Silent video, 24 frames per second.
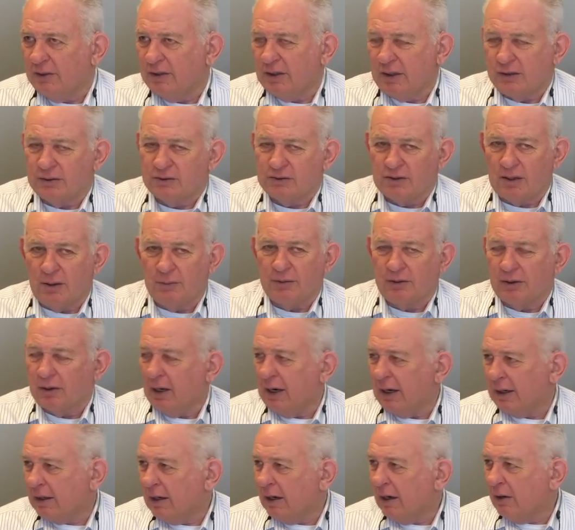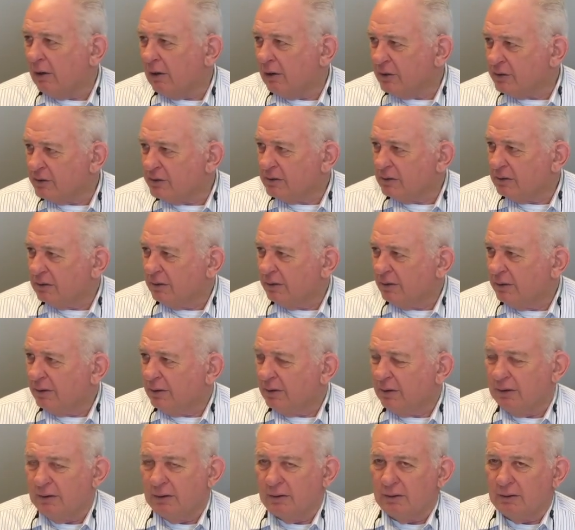set is something like ours,
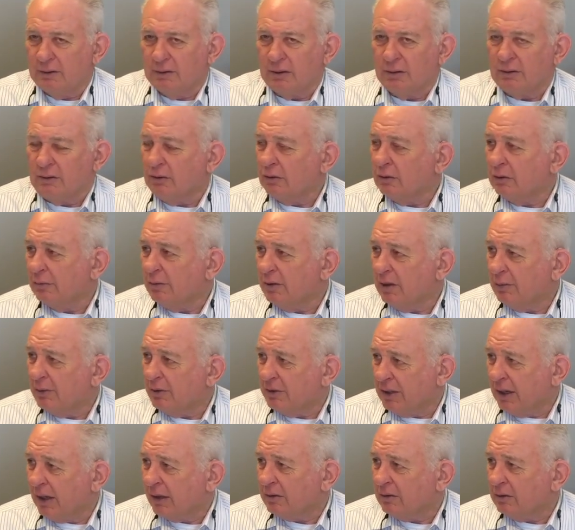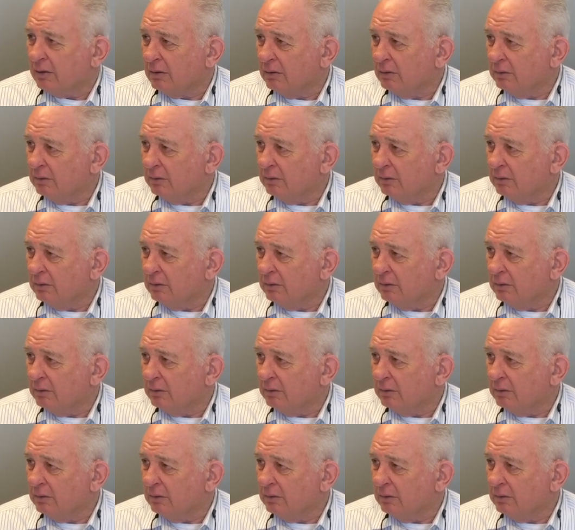then you could be a protector.